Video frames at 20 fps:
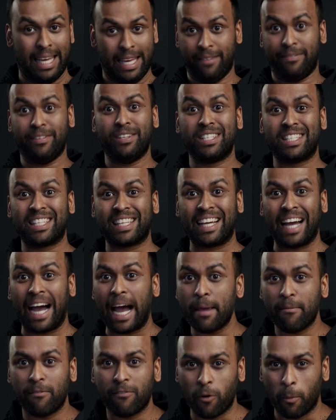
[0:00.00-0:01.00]
even
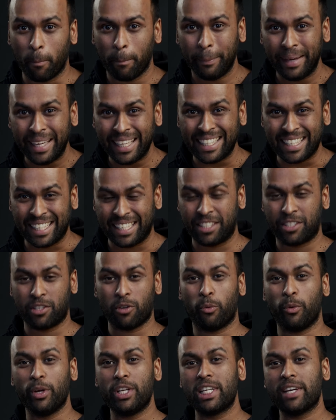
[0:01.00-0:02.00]
Skype for meetings,
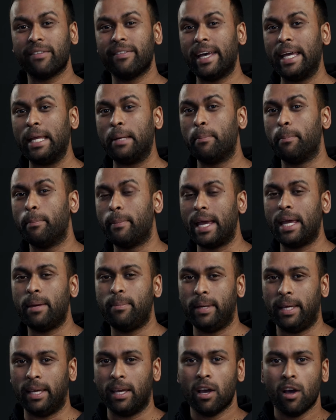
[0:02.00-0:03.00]
whichever it may
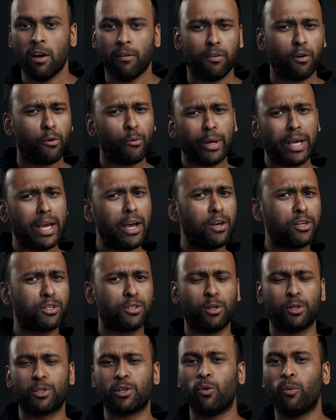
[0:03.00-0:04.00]
be, for
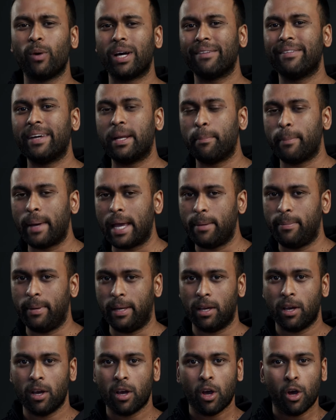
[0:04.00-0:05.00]
rehearsals or whatever it may
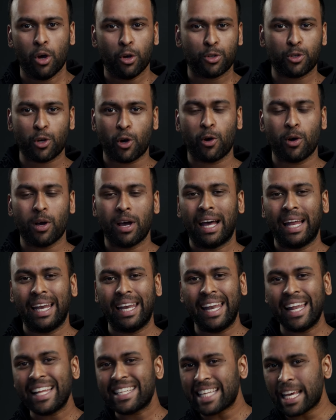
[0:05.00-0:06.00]
be. So
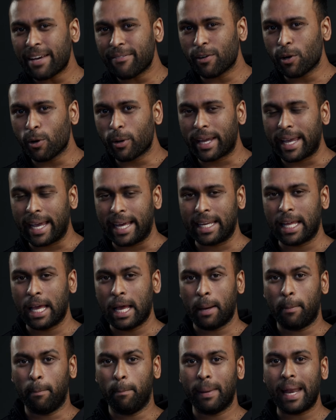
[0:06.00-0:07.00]
let's have a look at
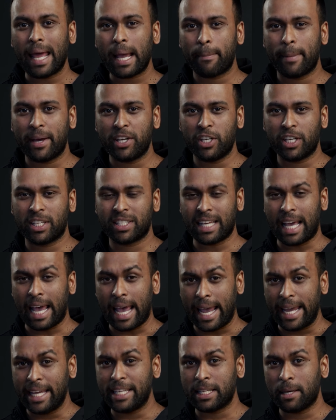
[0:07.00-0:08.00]
Blackmagic's
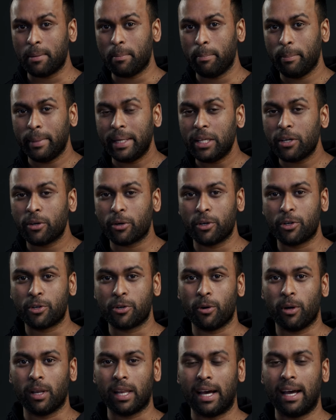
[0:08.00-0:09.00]
ATEM mini
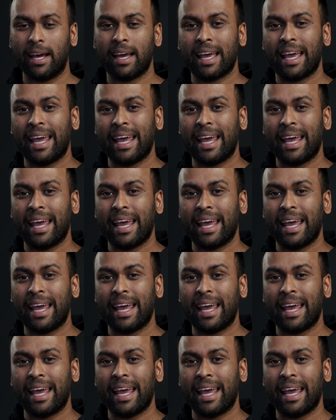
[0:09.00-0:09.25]
controller